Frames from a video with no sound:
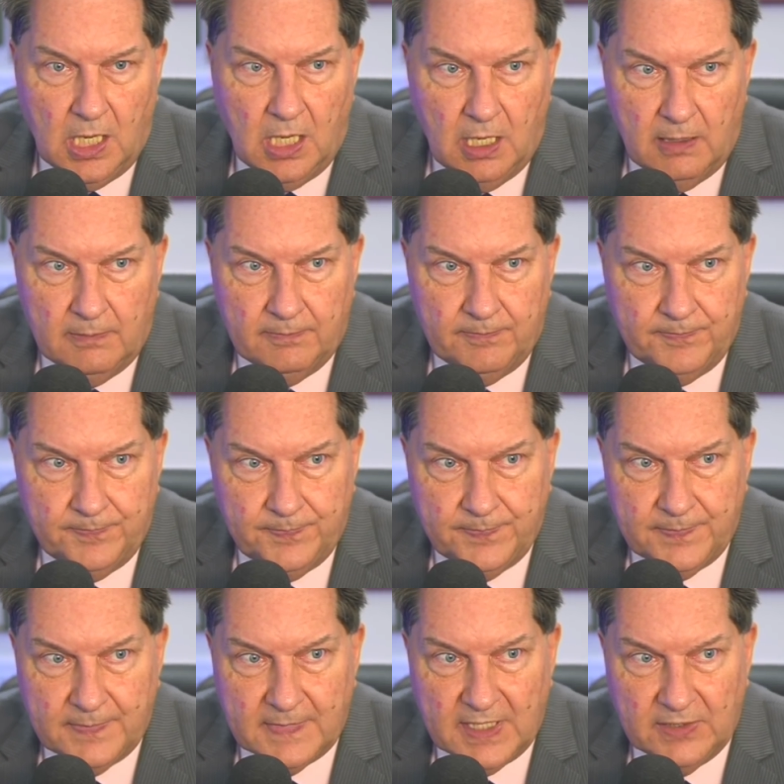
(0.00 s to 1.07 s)
Um,
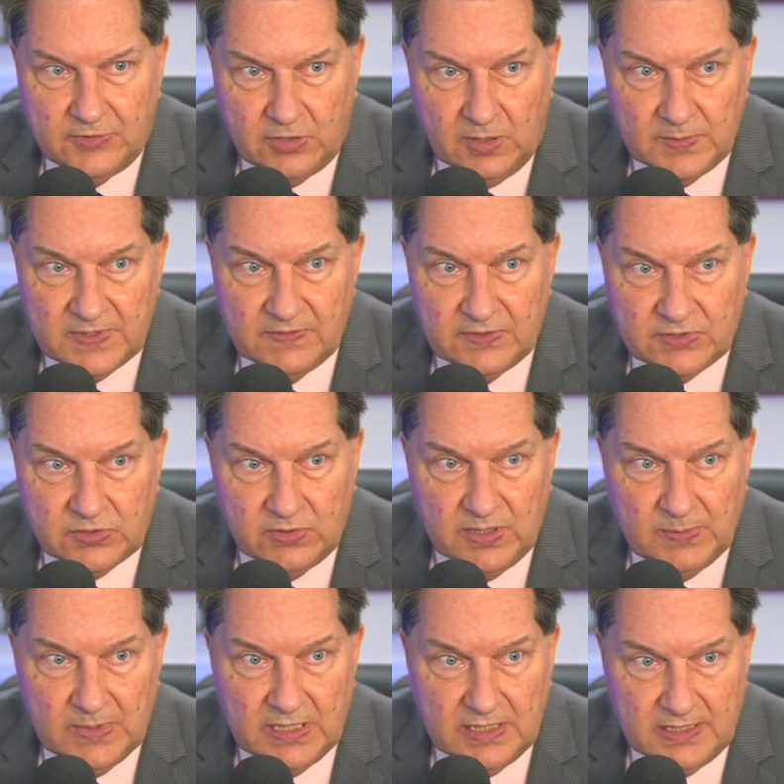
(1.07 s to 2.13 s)
in terms of the
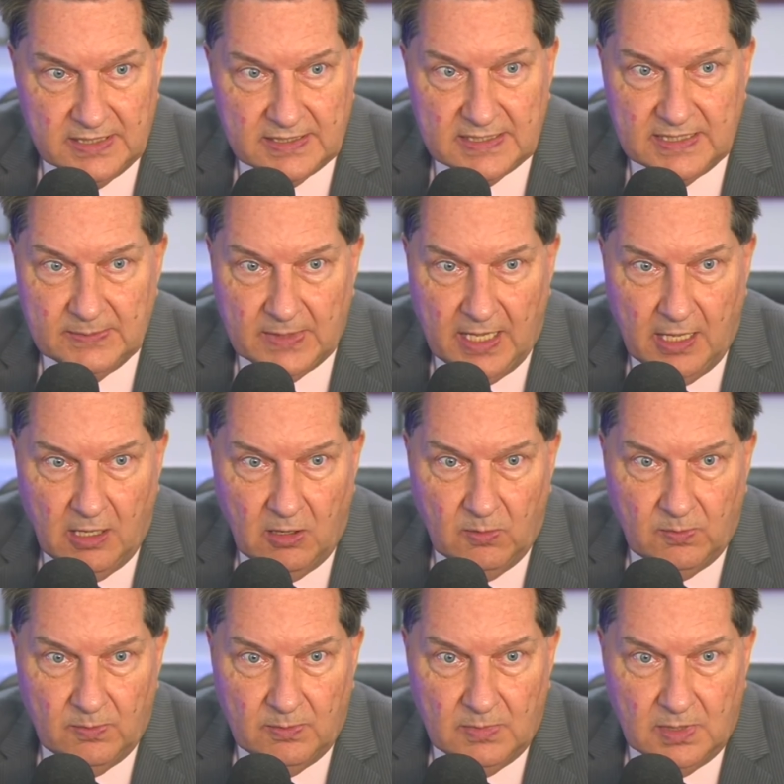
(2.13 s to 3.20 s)
treatment, it did seem to help.